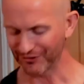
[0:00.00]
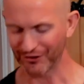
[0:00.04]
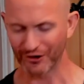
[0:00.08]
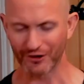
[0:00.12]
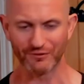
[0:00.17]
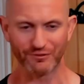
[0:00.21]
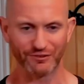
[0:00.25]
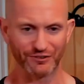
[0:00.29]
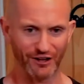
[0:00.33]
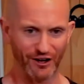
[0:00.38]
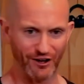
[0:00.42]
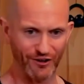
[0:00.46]

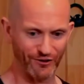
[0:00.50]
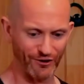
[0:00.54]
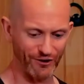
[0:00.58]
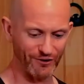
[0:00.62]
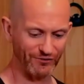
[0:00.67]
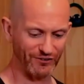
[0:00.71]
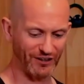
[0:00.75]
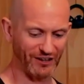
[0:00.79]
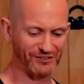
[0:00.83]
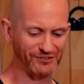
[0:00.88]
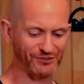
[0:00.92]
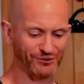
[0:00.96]
over there though, if
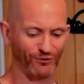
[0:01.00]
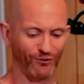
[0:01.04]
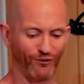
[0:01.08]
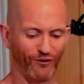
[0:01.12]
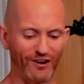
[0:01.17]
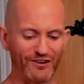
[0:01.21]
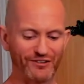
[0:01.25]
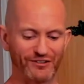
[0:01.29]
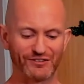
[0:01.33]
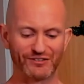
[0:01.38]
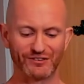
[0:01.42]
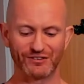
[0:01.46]
that's all
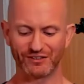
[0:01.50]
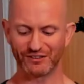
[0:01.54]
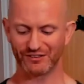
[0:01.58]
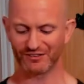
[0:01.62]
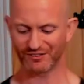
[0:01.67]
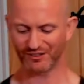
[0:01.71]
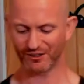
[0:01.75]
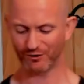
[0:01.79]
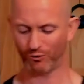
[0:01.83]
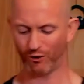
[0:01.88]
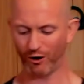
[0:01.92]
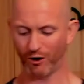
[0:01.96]
right, just so you can
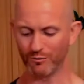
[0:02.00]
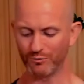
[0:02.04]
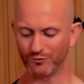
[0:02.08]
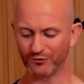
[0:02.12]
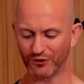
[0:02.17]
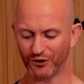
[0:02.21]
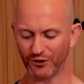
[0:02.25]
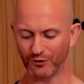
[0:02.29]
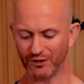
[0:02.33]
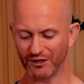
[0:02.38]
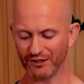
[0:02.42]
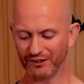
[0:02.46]
see what I'm
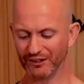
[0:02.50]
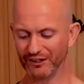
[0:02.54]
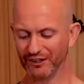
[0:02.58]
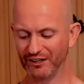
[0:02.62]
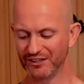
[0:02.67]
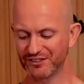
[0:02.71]
doing.